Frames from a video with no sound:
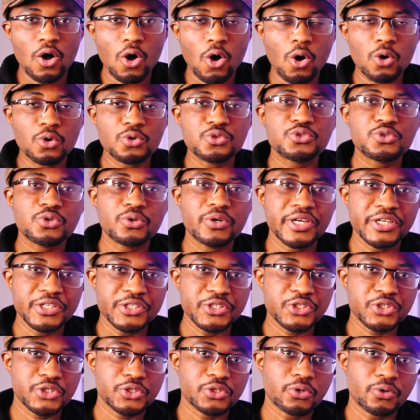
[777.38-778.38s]
Also
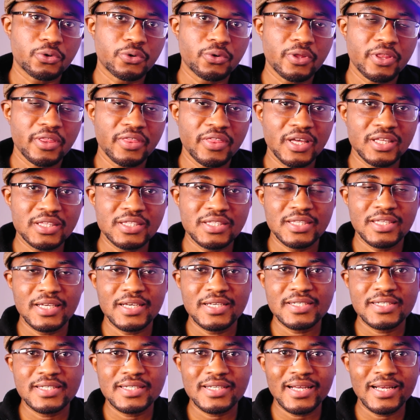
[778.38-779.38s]
ensure that
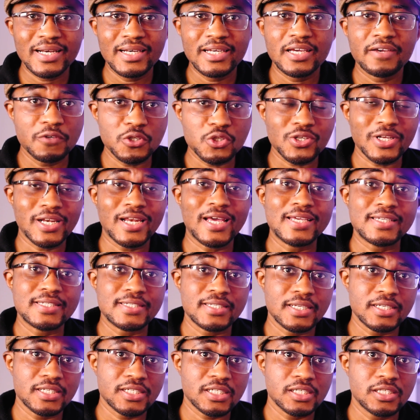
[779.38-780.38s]
there's clear
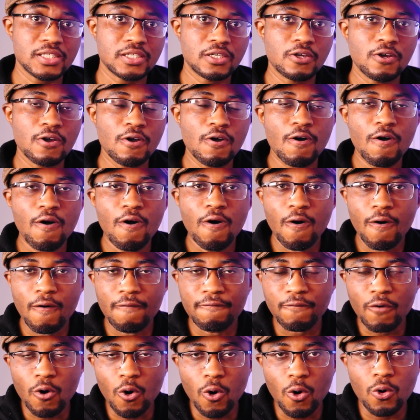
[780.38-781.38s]
visualization
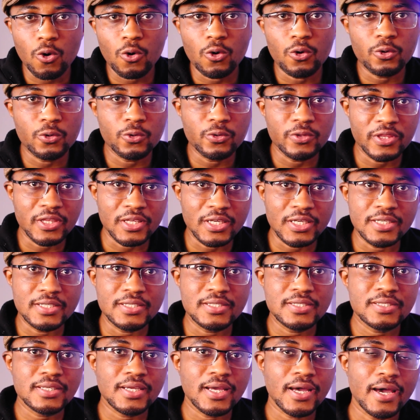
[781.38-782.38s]
of all
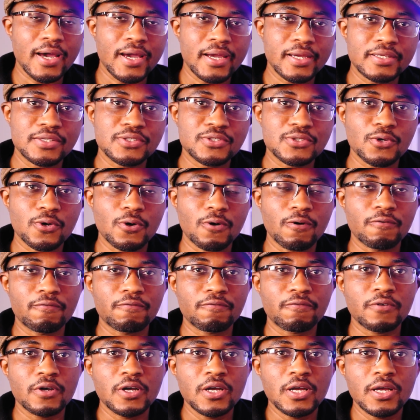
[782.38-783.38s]
these kinds of
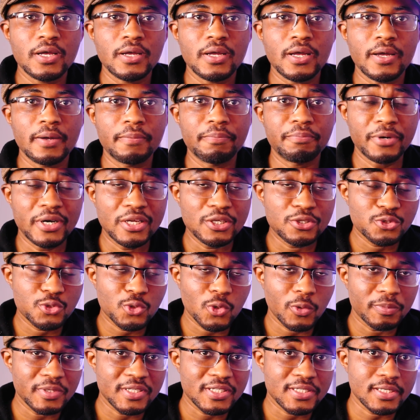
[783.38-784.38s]
brainstorming